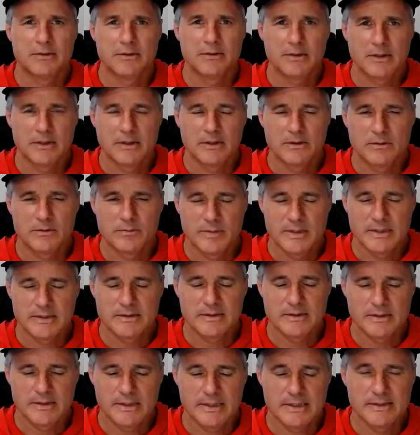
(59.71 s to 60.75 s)
You know,
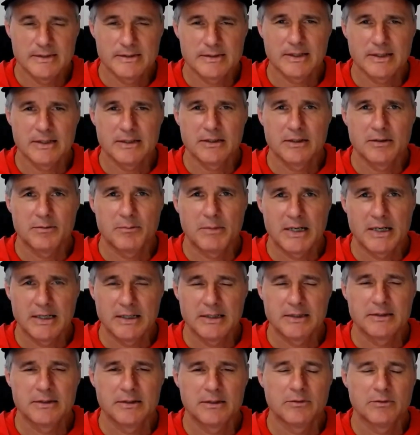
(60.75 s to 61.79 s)
basically inside the
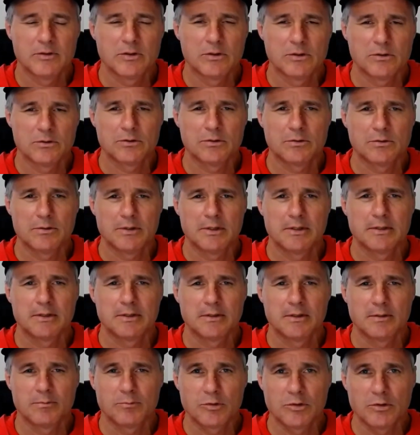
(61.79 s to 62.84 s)
mind of an ultra
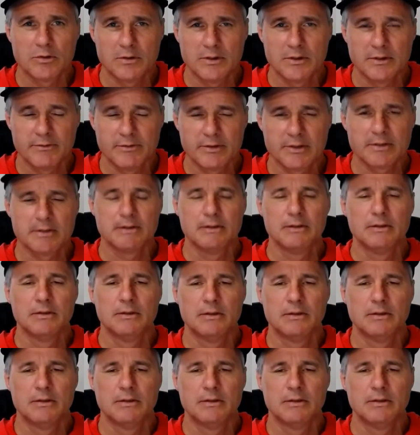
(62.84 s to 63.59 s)
runner, a prolific